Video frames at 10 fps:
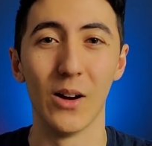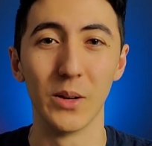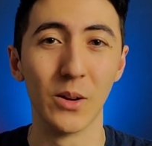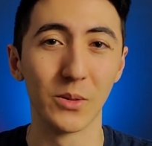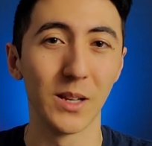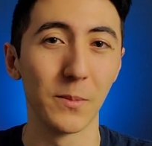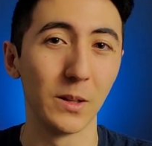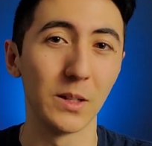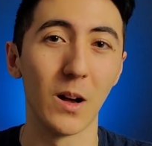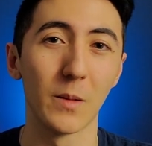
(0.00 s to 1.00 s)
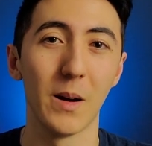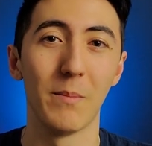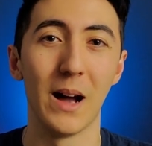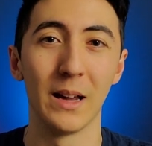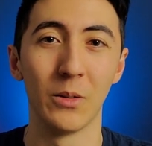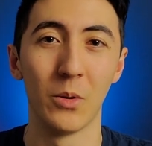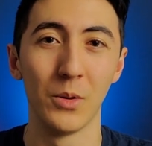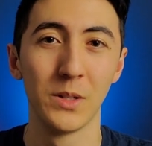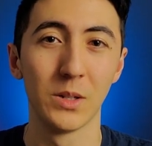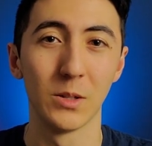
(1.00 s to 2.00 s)
We don't typically talk about buy and
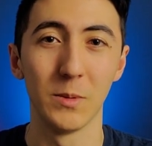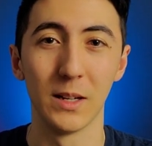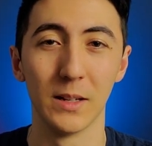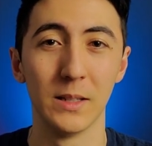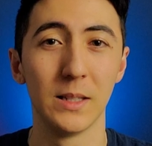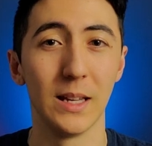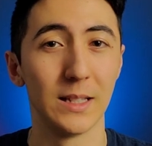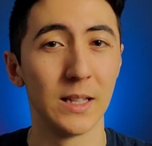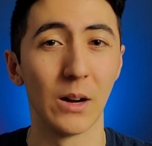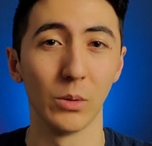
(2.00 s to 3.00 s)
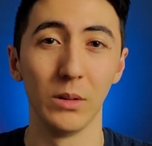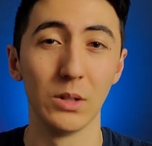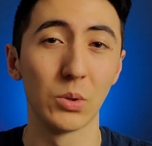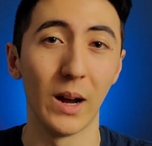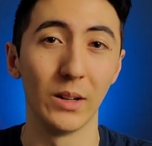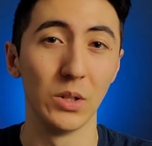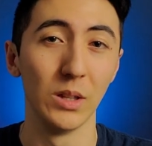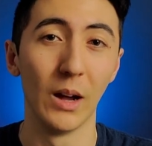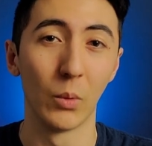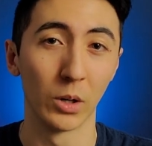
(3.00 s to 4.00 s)
holds just because it's not really the strategy
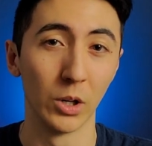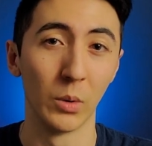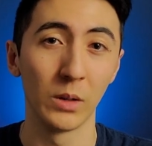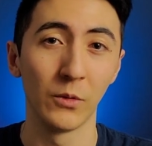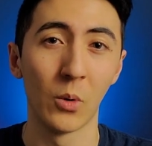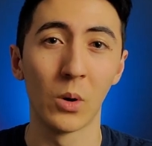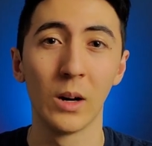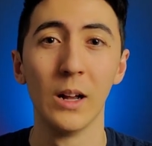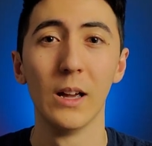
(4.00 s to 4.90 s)
that we're going for,